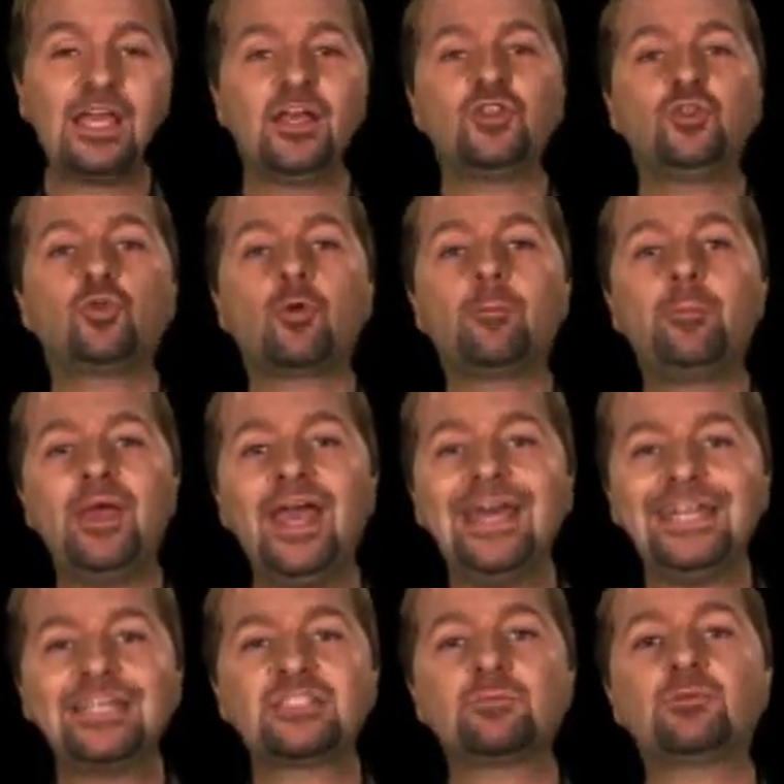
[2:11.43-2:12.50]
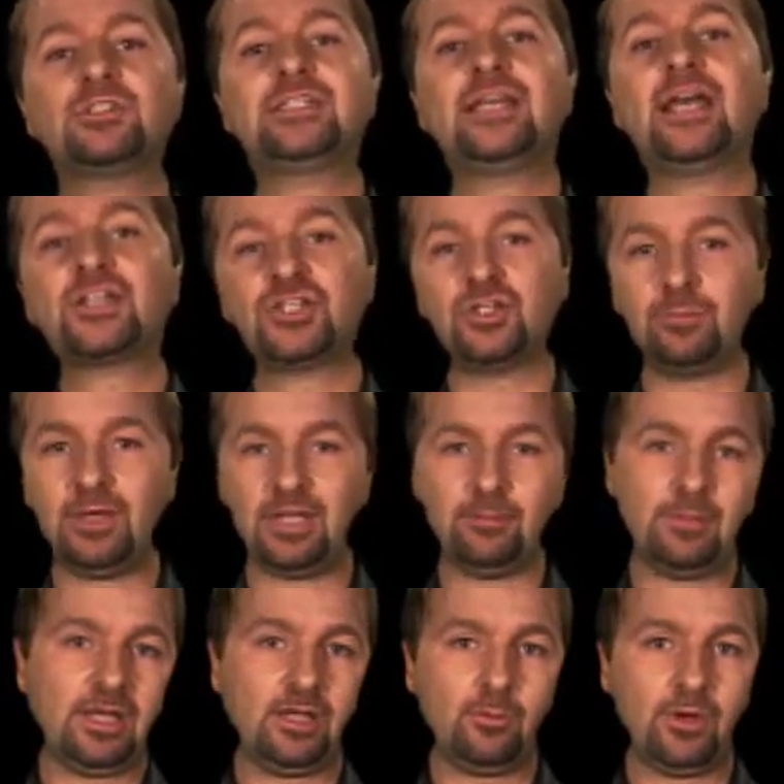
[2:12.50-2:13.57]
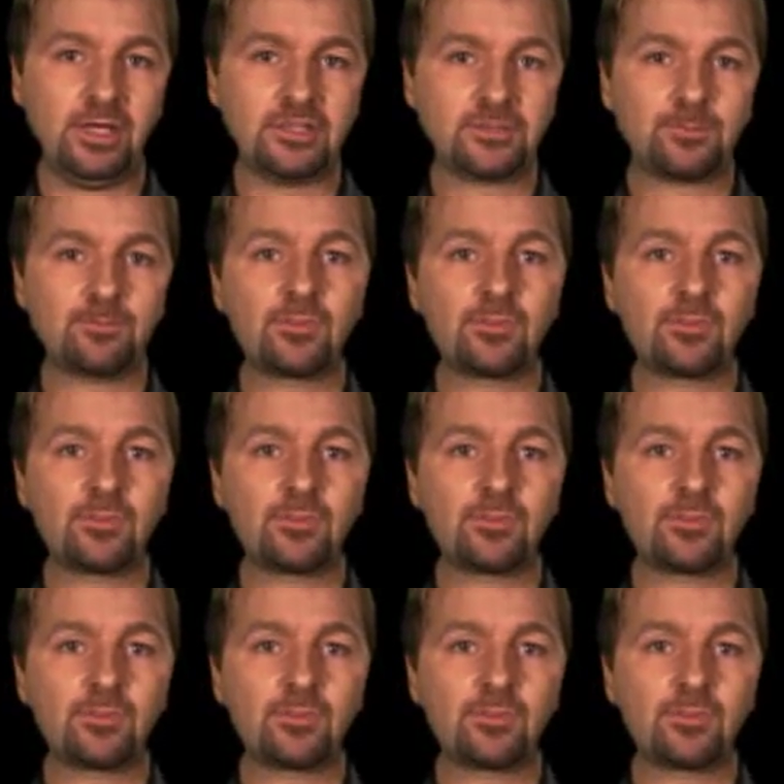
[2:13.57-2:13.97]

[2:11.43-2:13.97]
Your bet is a protection bet in many ways.